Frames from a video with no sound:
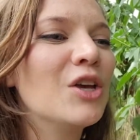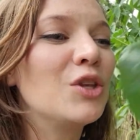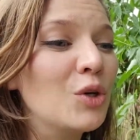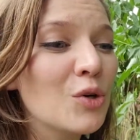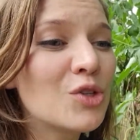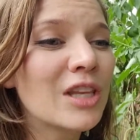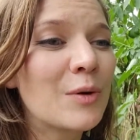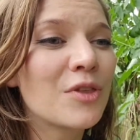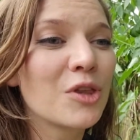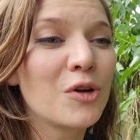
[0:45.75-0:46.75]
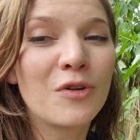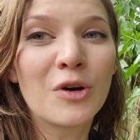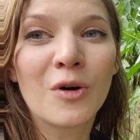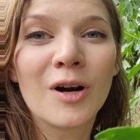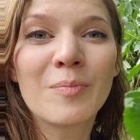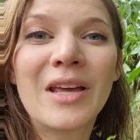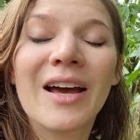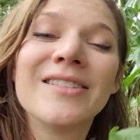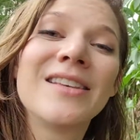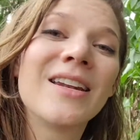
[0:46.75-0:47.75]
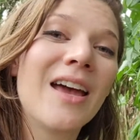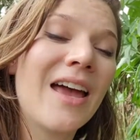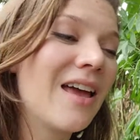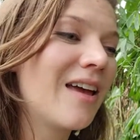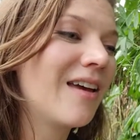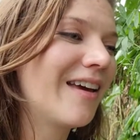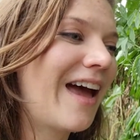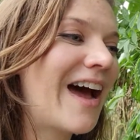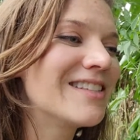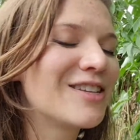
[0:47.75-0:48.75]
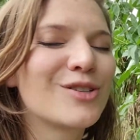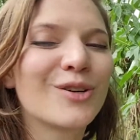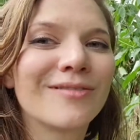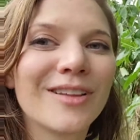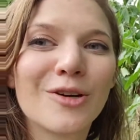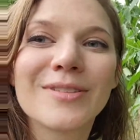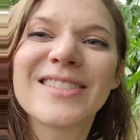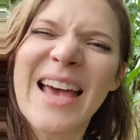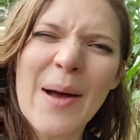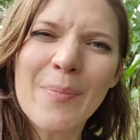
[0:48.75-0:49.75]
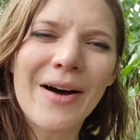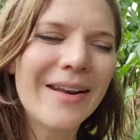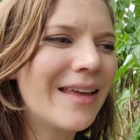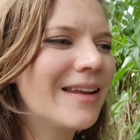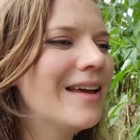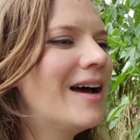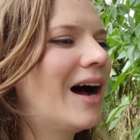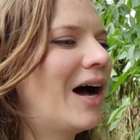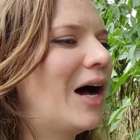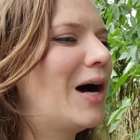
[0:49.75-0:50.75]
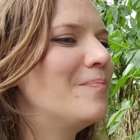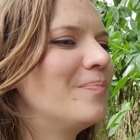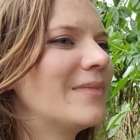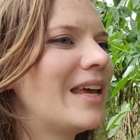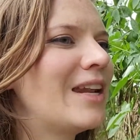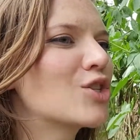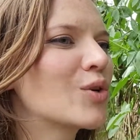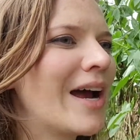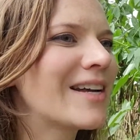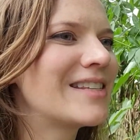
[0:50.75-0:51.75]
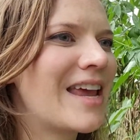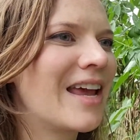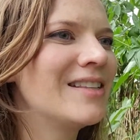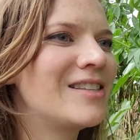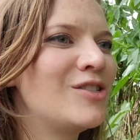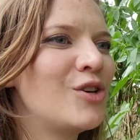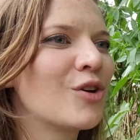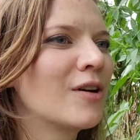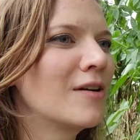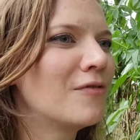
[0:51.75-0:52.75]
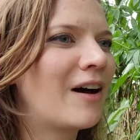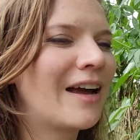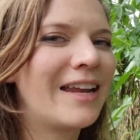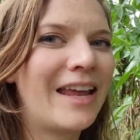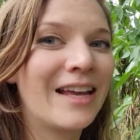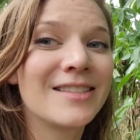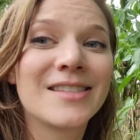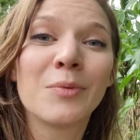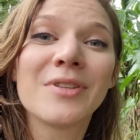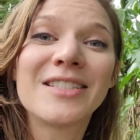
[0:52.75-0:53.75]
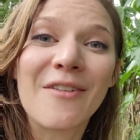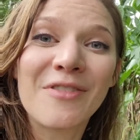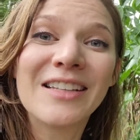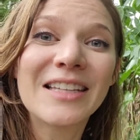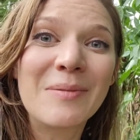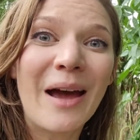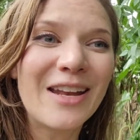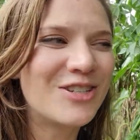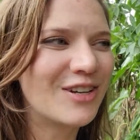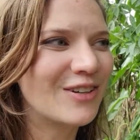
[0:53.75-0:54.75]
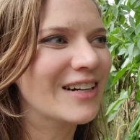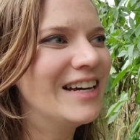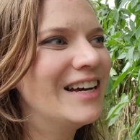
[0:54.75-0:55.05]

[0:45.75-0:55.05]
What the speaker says: Usually with Luffa gourd, because it has a certain little sap on it, it attracts ants, and so you're going to find ants that will definitely bite you